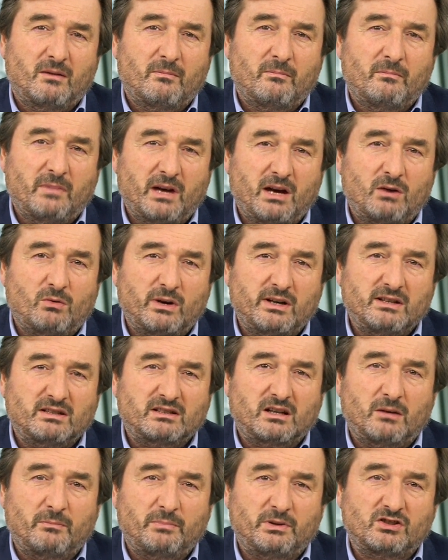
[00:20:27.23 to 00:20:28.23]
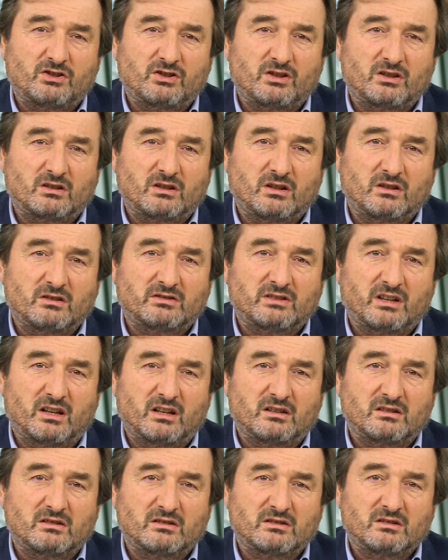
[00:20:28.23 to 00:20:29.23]
may raise competition
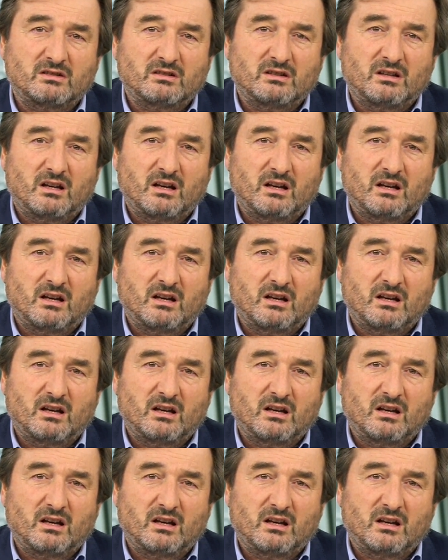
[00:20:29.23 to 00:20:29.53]
concerns.